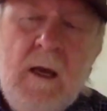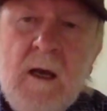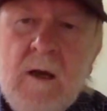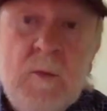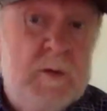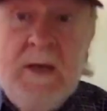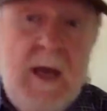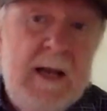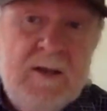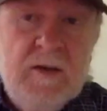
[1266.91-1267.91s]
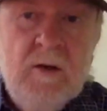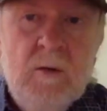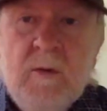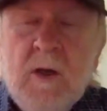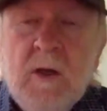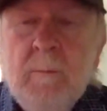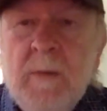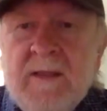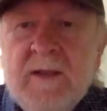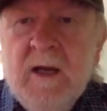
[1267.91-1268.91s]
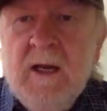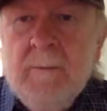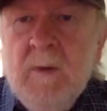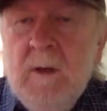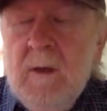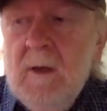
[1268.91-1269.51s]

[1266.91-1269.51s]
uh, which we got to you know by the time